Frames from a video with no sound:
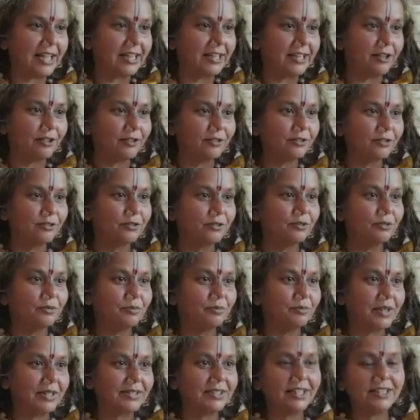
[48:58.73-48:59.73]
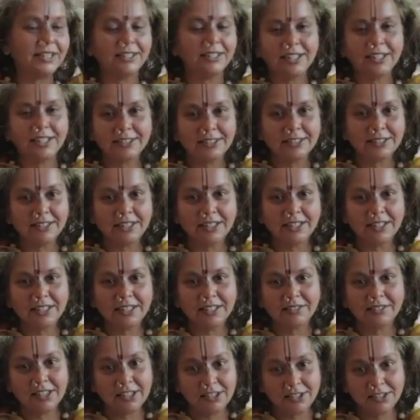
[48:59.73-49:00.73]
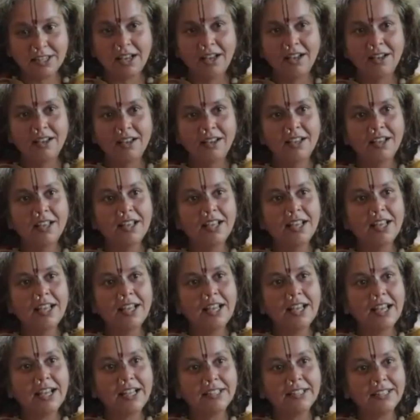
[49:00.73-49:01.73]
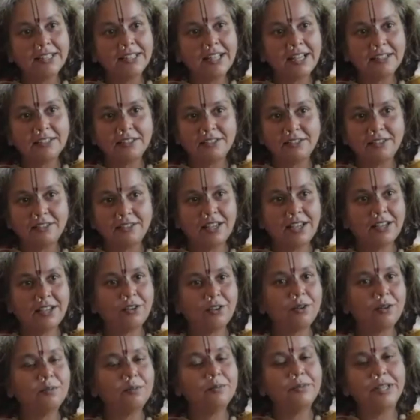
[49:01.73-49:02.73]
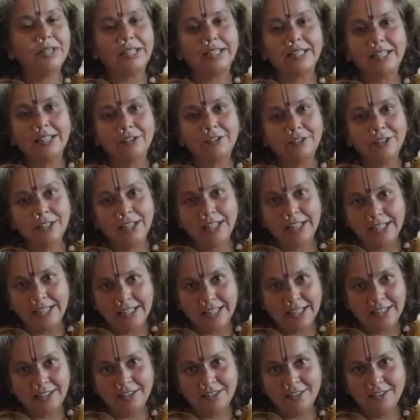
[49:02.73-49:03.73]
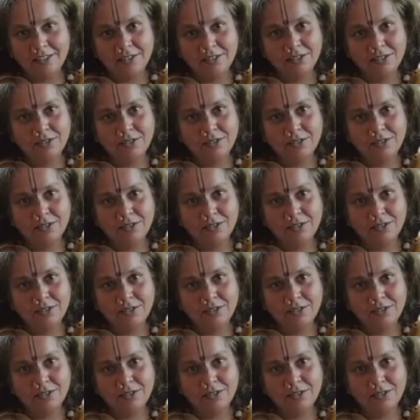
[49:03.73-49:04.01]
I also took my sannyasa diksha, and that I completely oriented